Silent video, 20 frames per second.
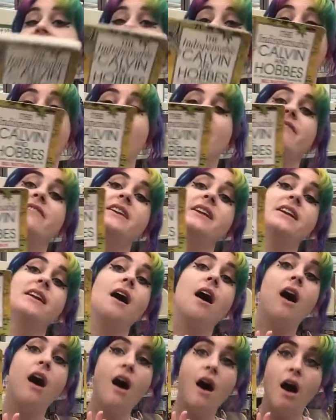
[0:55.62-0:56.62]
Calvin and
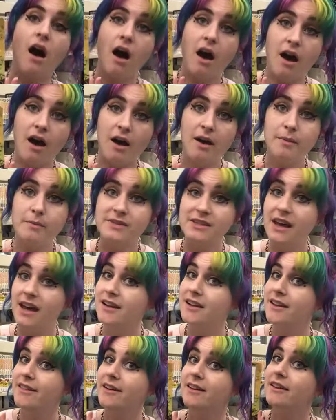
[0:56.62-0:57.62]
Hobbes,
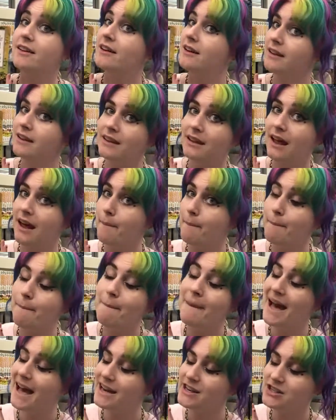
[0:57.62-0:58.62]
another
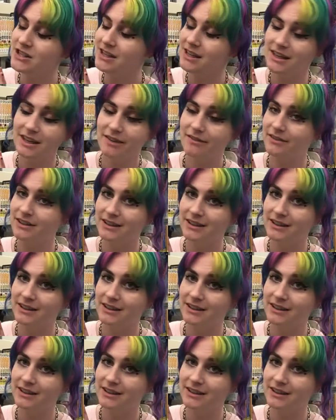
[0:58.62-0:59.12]
imaginative